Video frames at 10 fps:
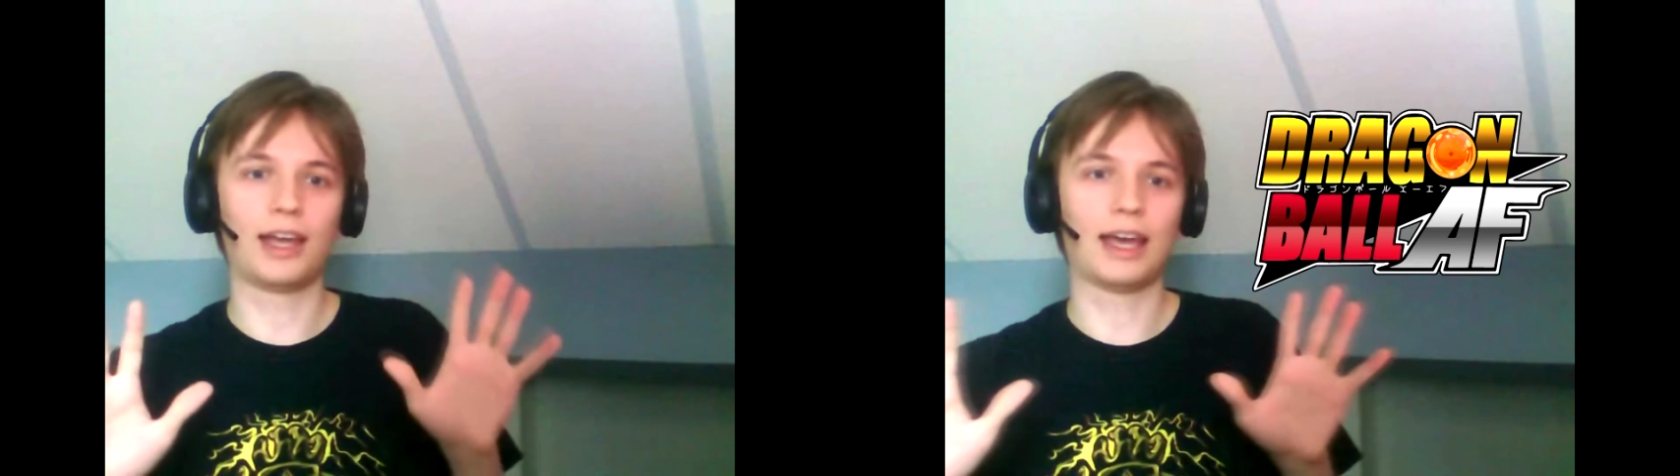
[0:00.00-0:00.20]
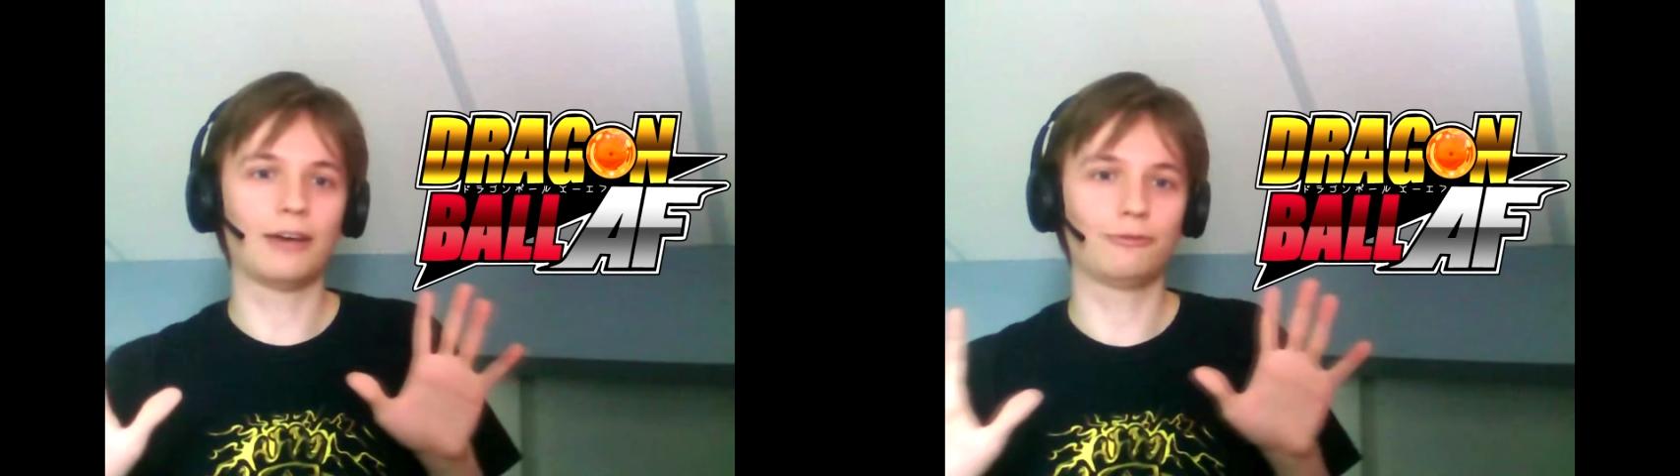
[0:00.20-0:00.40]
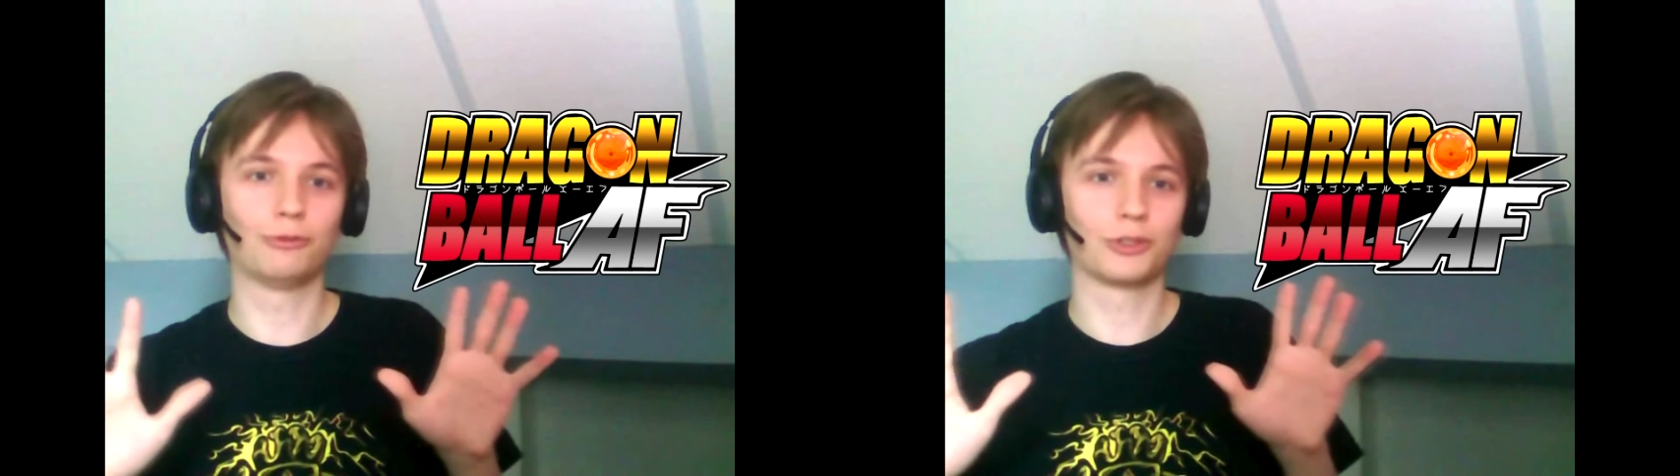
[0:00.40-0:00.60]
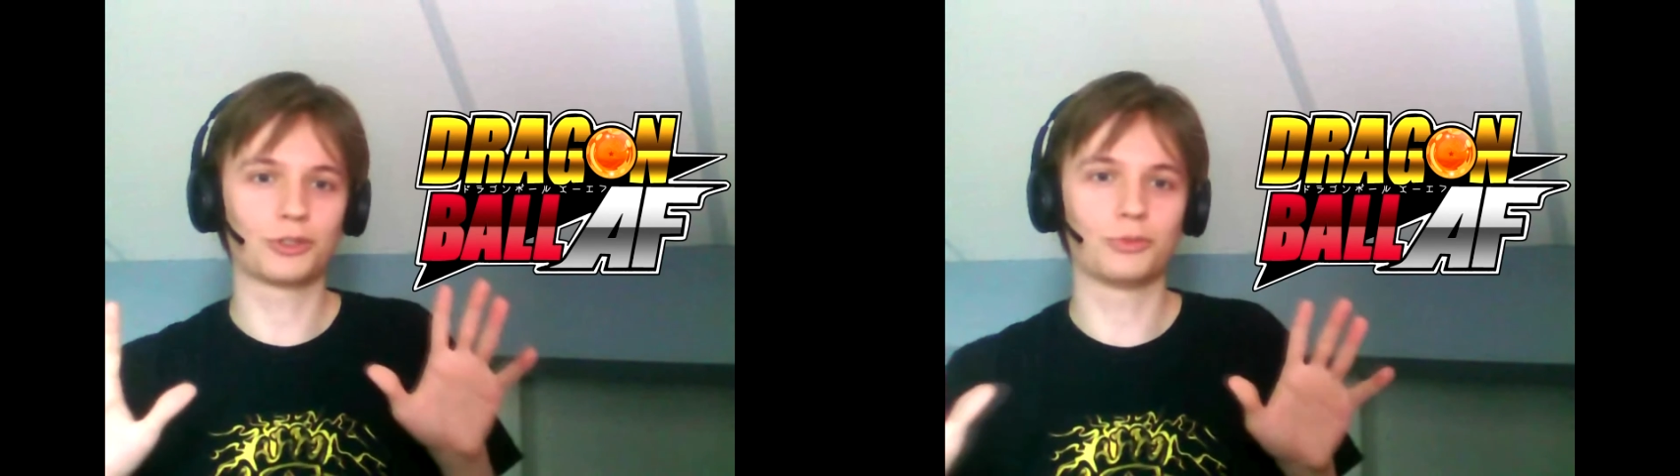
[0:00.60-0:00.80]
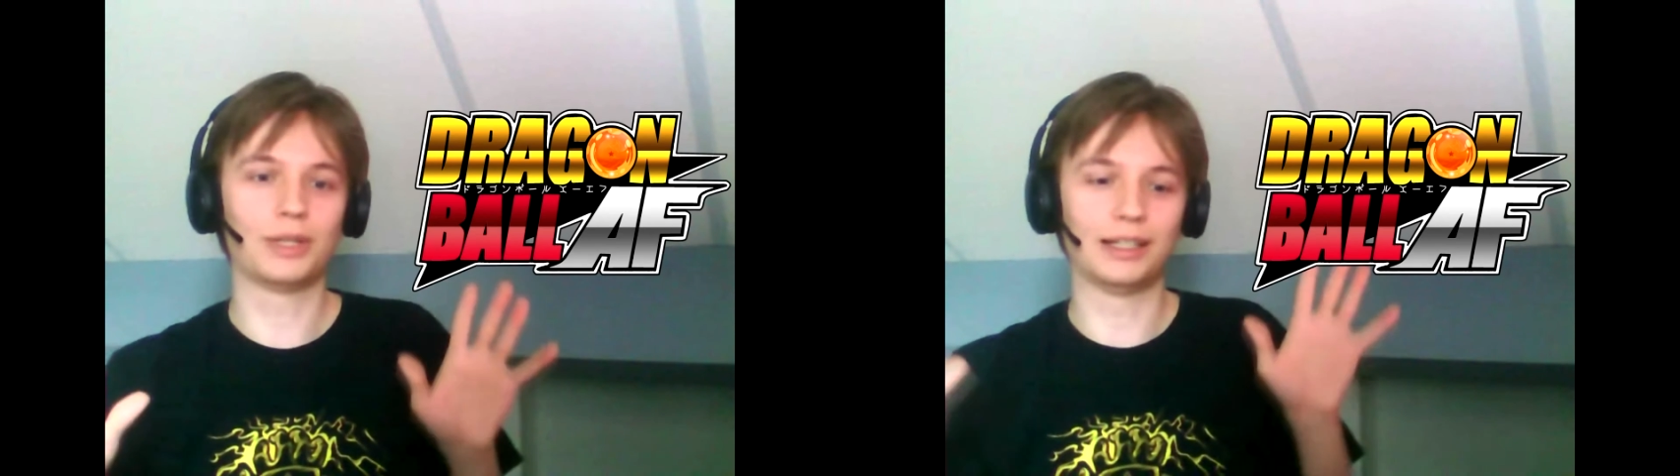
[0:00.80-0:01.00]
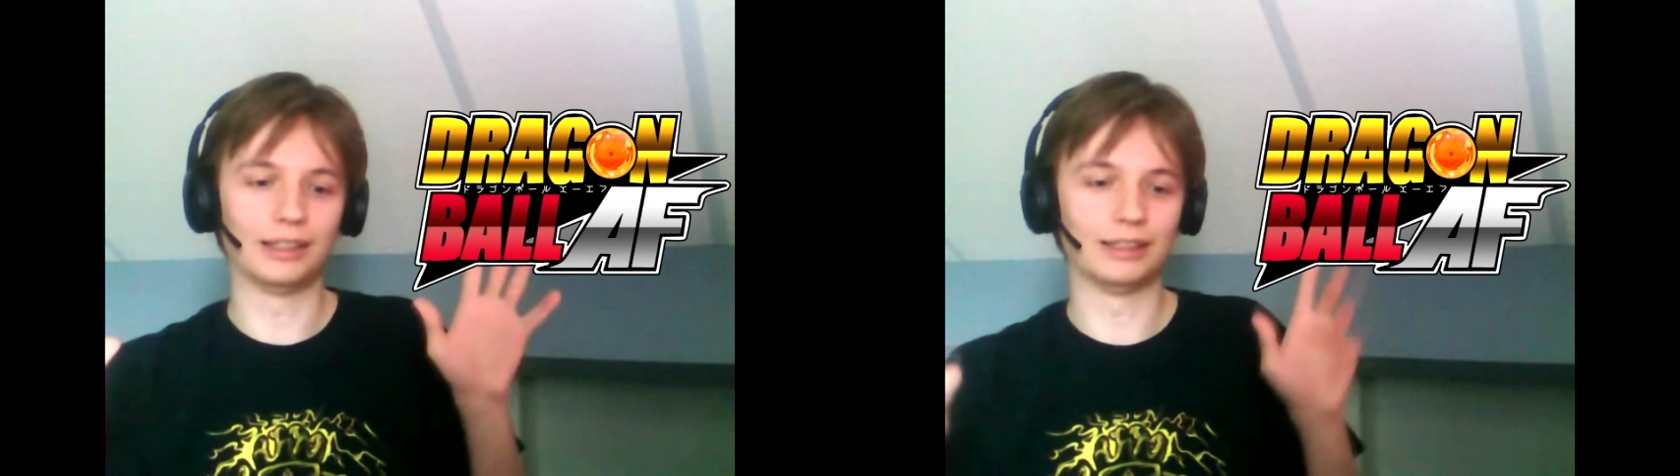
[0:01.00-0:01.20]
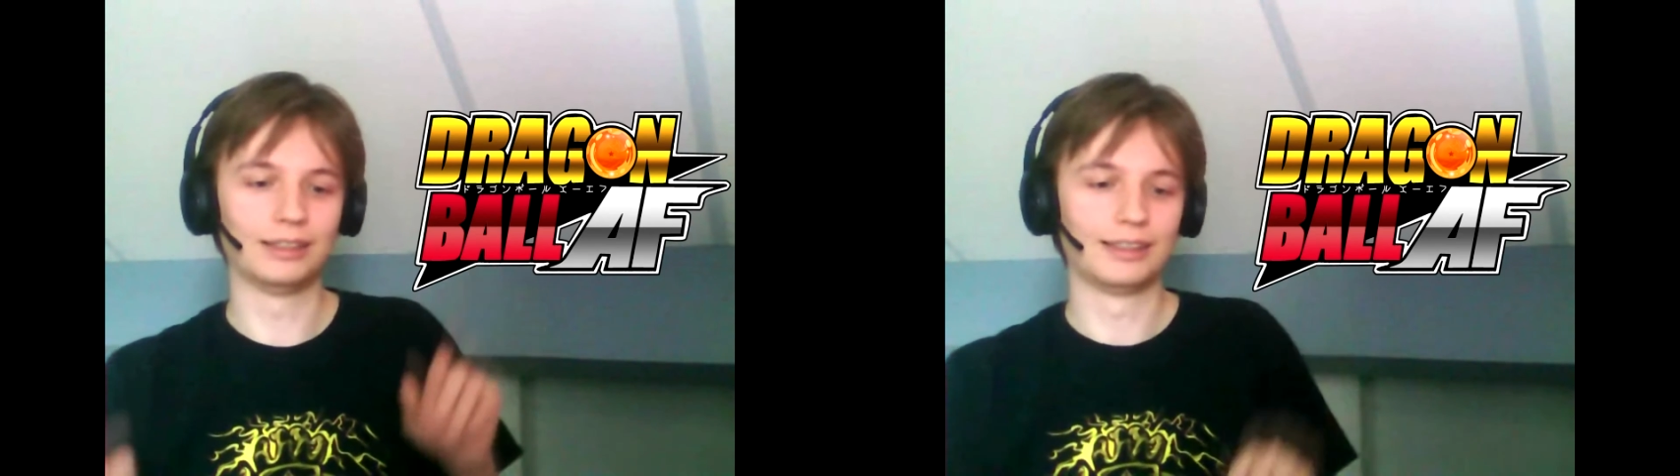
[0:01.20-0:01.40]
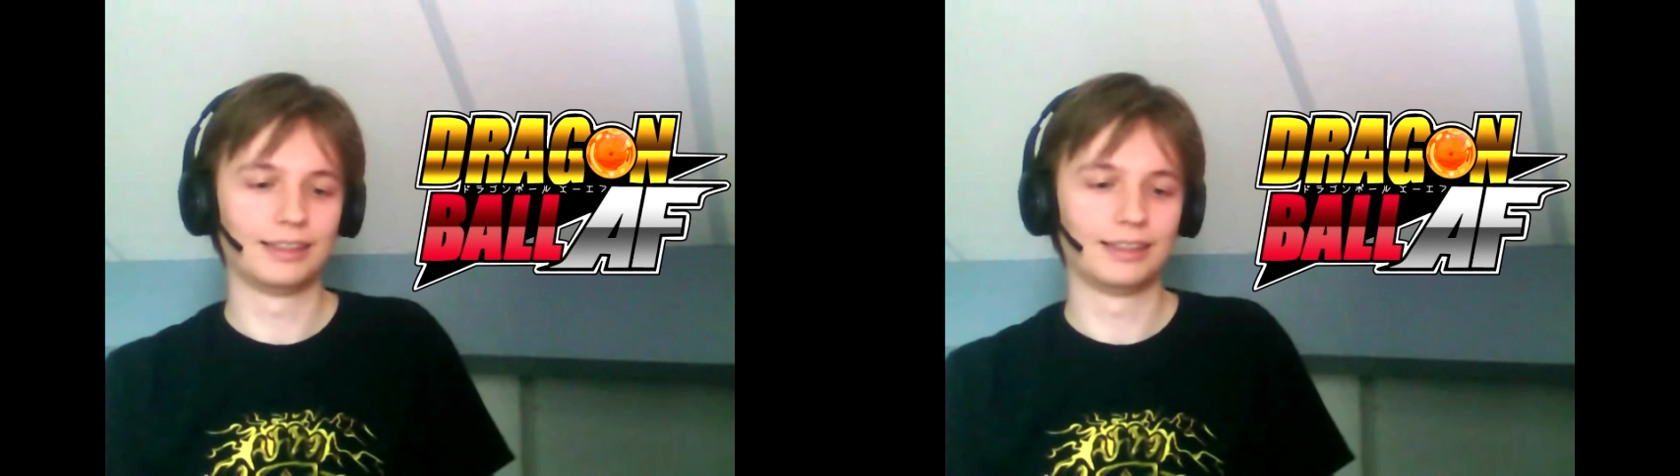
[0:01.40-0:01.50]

AF was real,